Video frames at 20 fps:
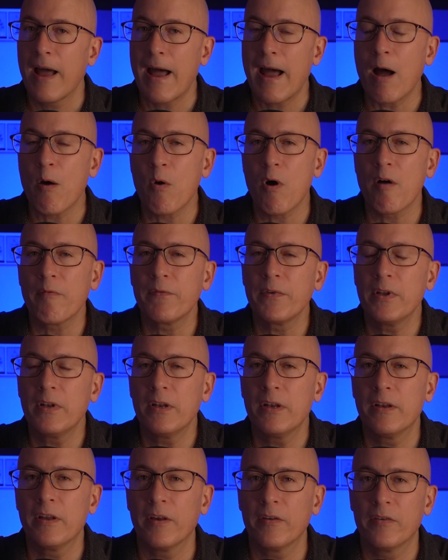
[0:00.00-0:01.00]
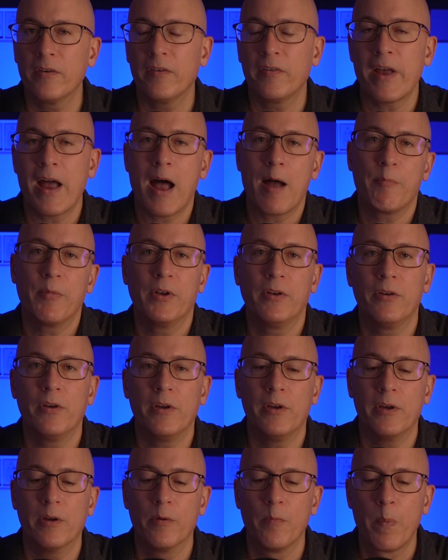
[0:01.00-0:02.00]
How often does this happen to
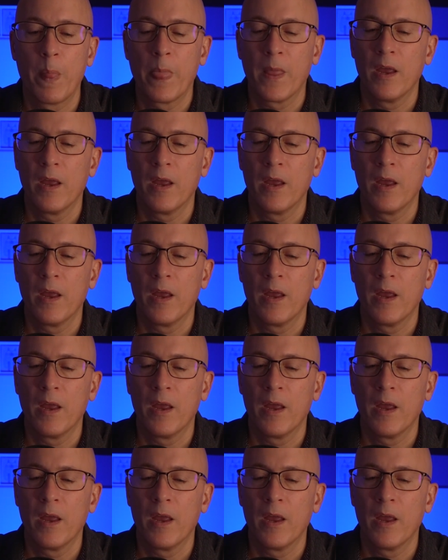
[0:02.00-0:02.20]
you?